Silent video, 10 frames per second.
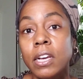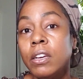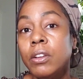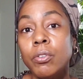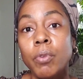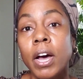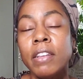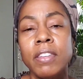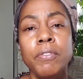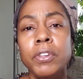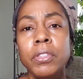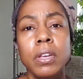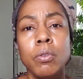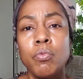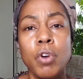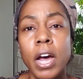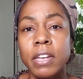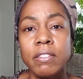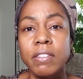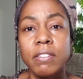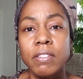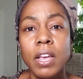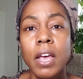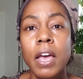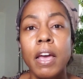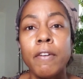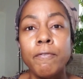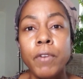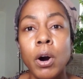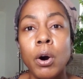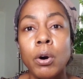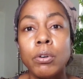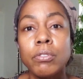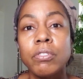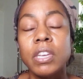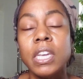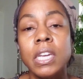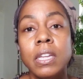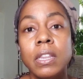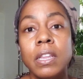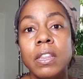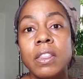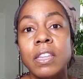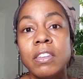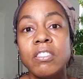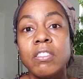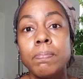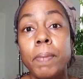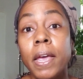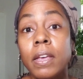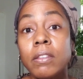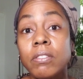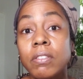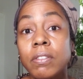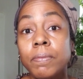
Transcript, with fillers: It couldn't arise. Everything rises and falls in this space.